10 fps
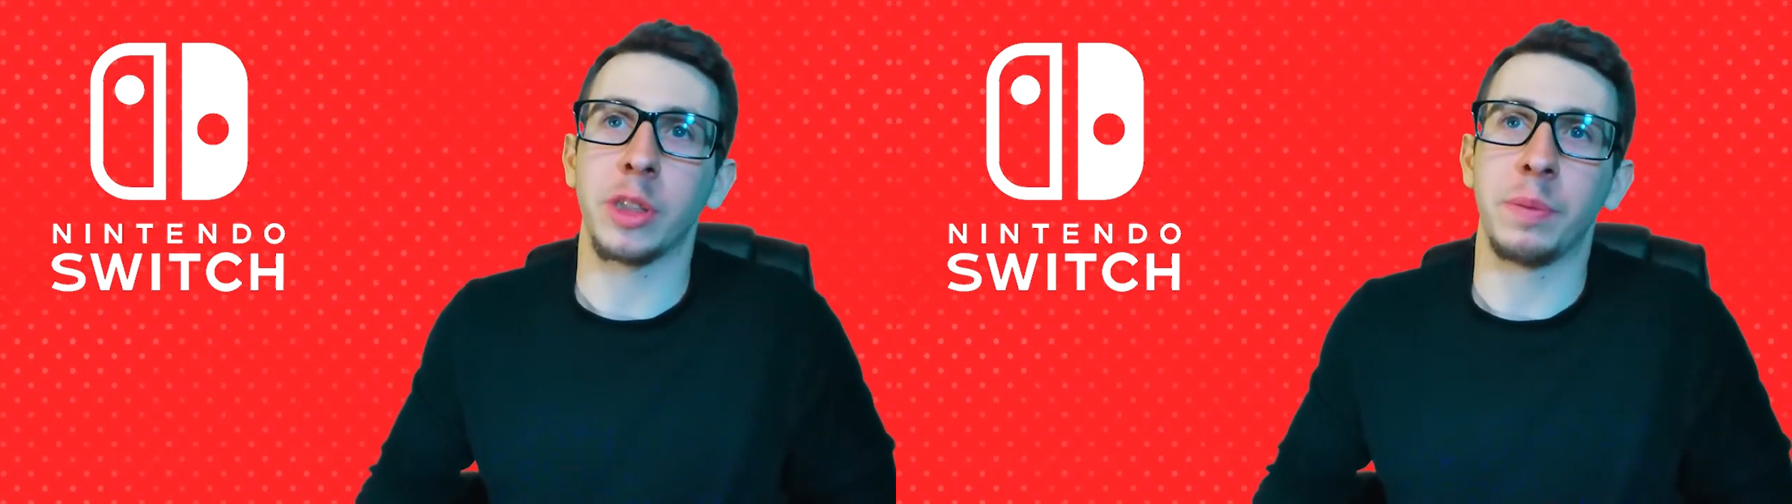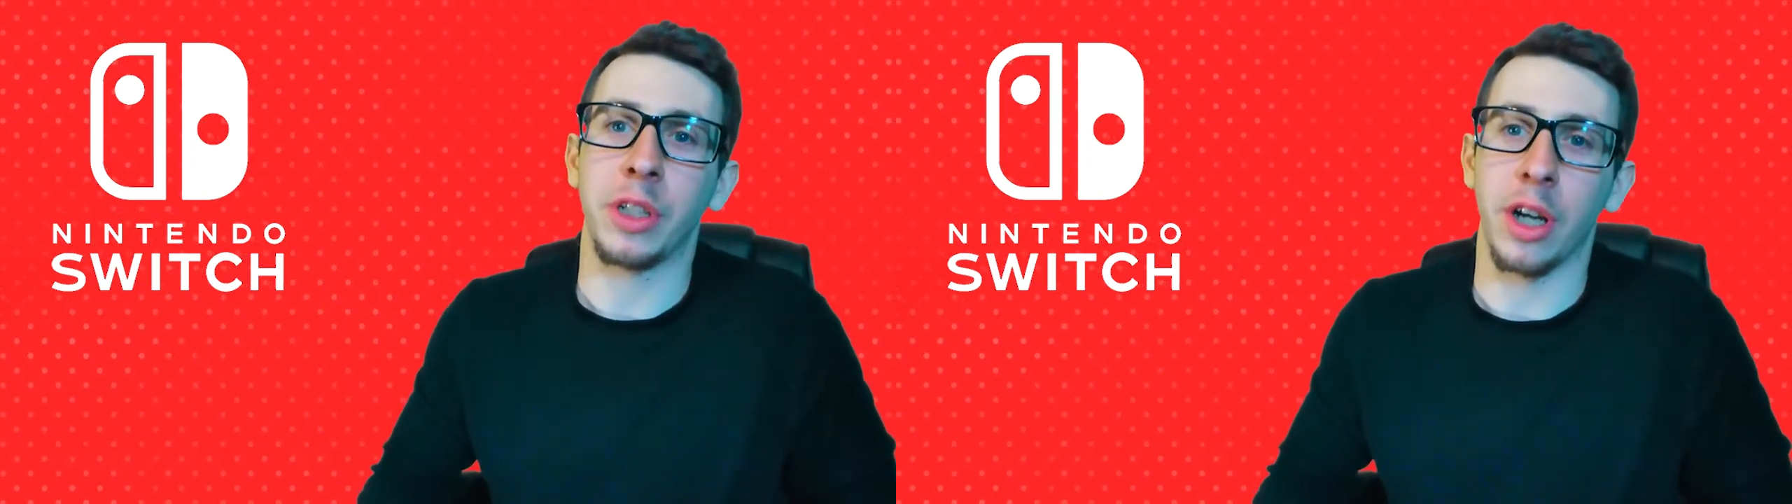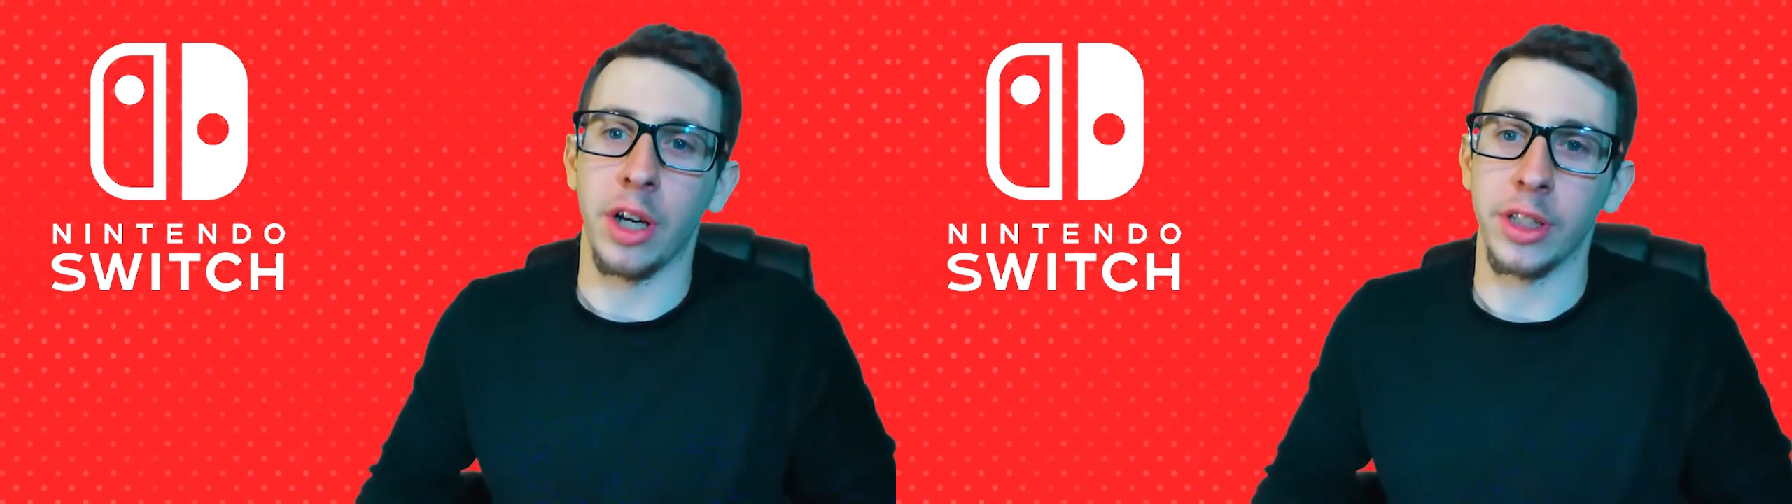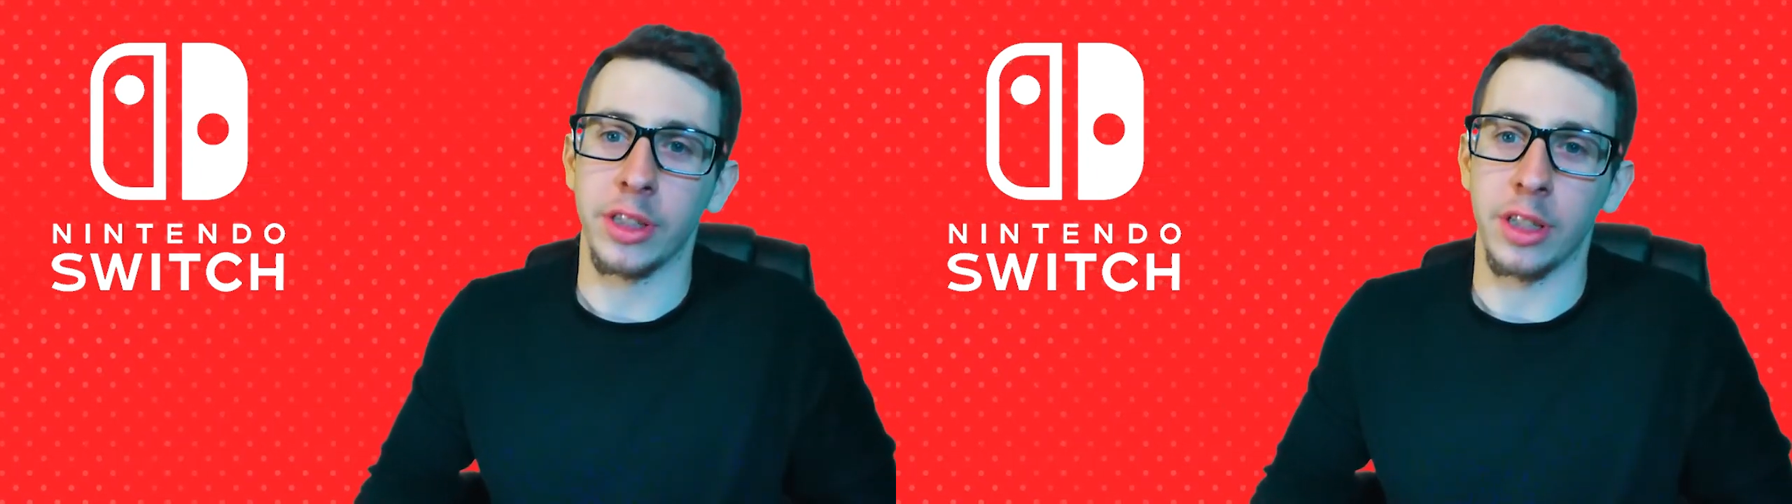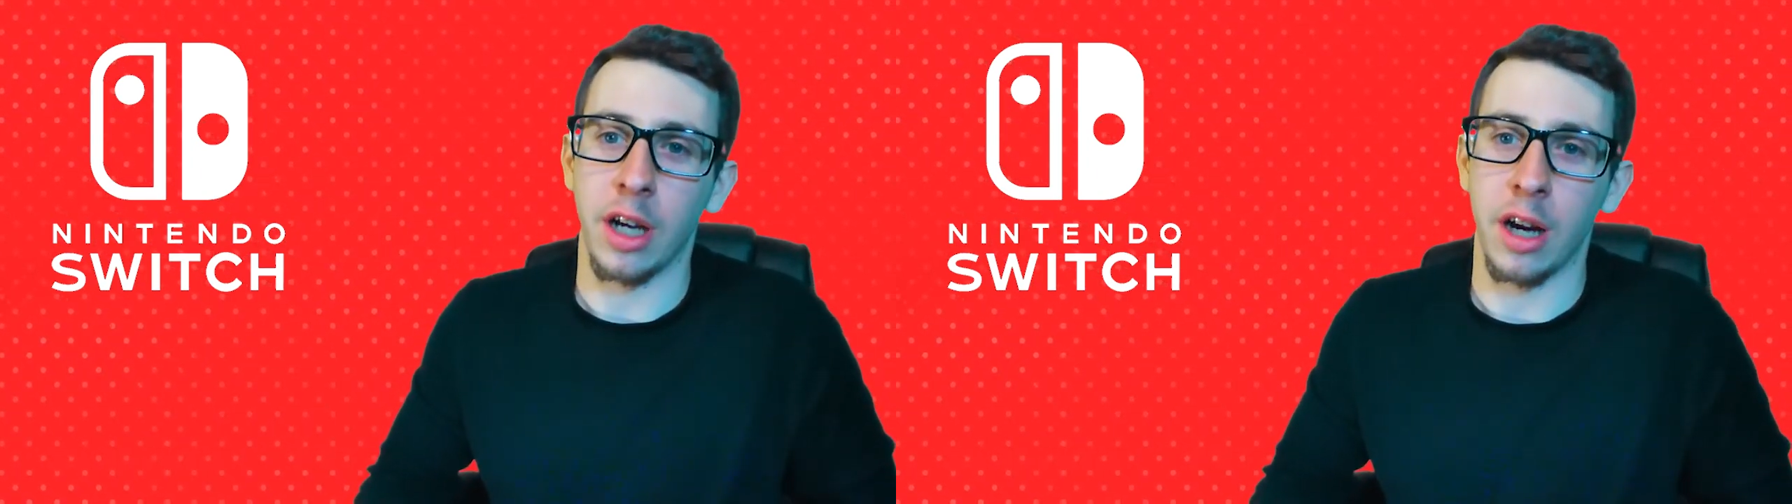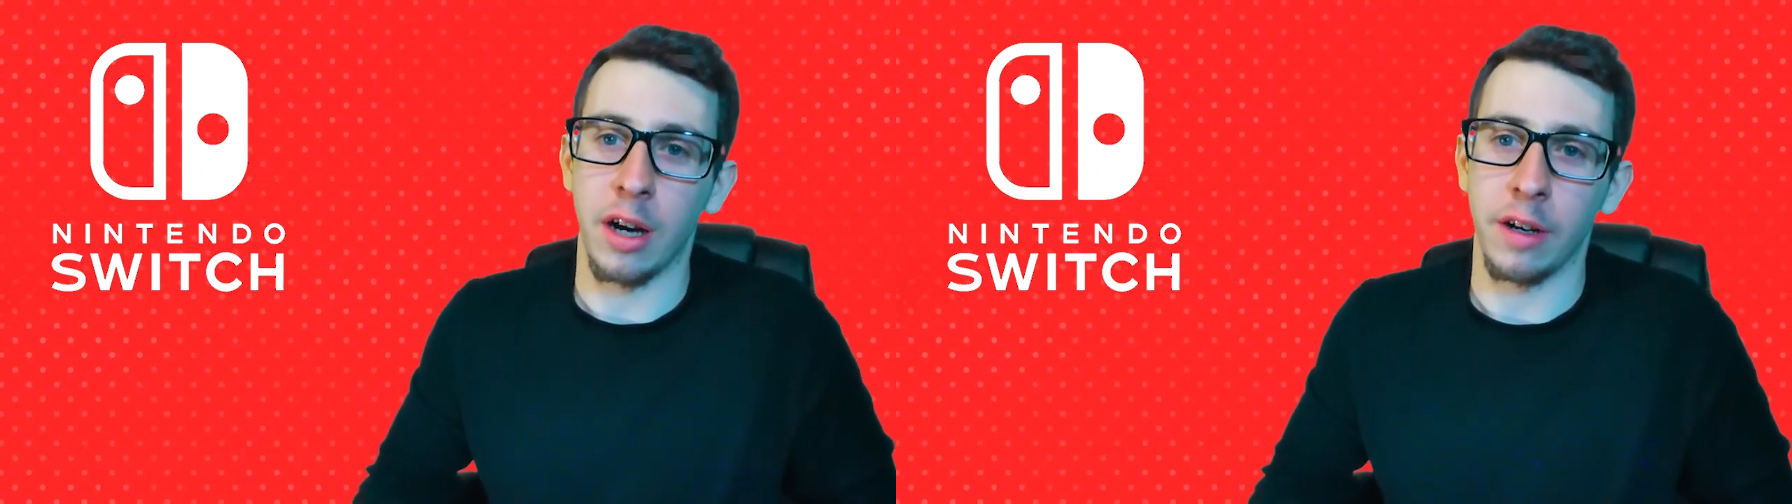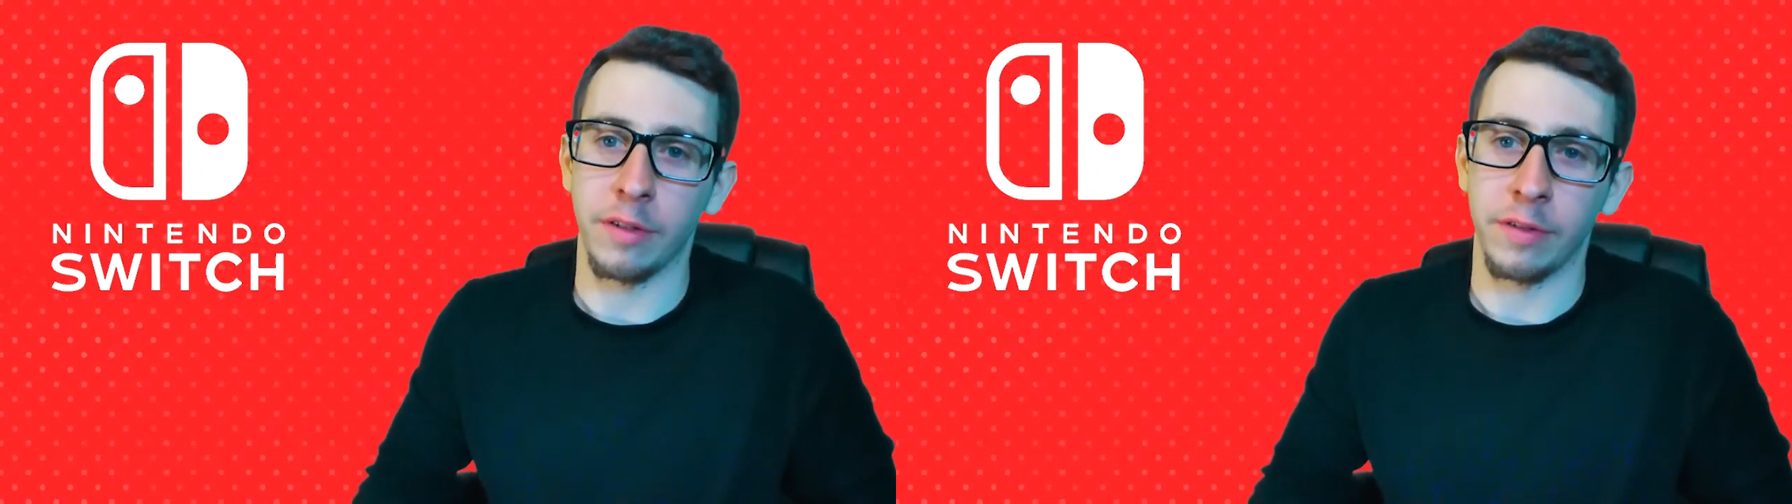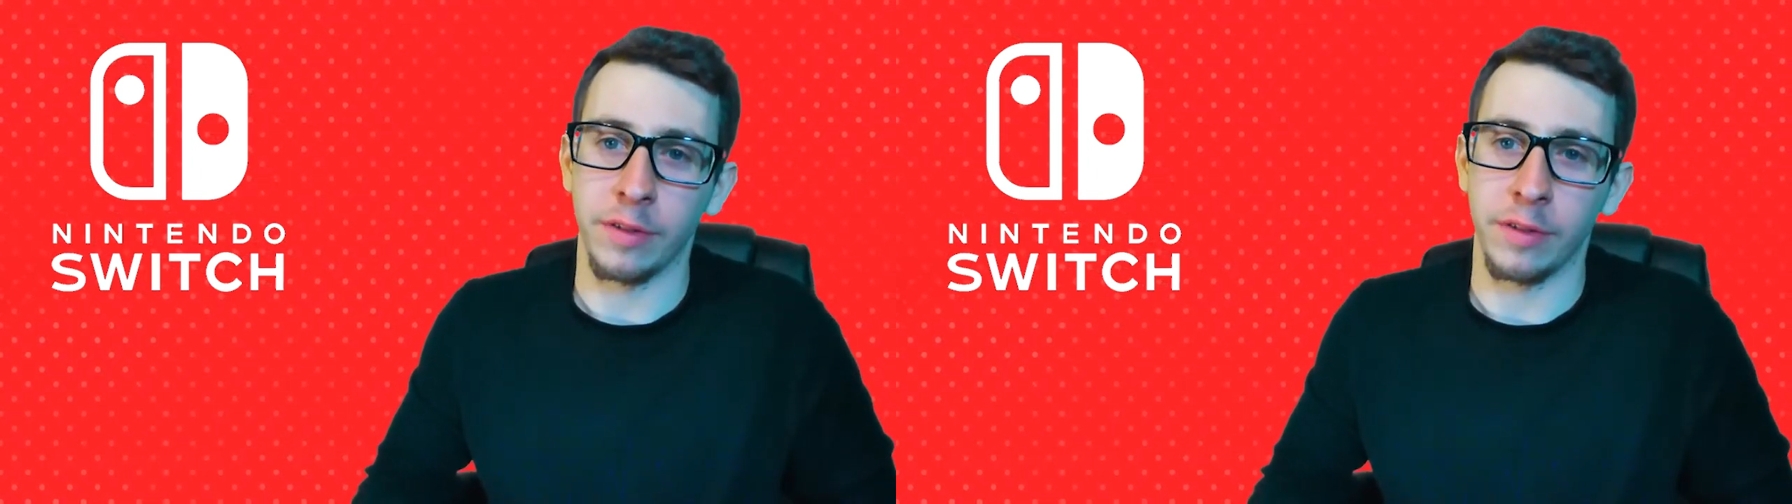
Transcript: because of